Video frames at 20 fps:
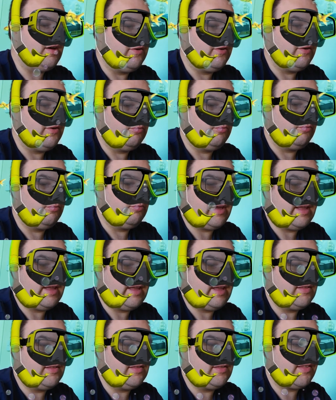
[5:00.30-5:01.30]
off a rock into
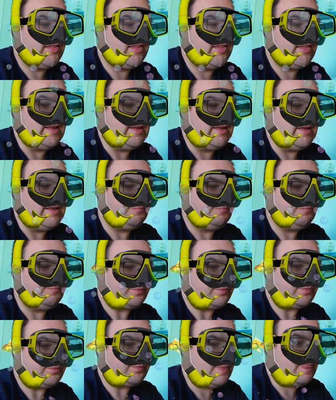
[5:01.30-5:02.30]
the sea.
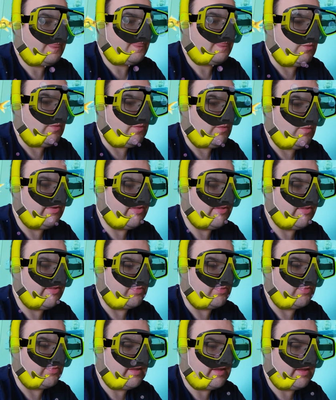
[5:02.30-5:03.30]
When we stopped
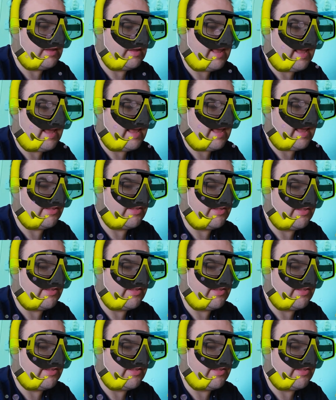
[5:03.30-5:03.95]
in the Canaries,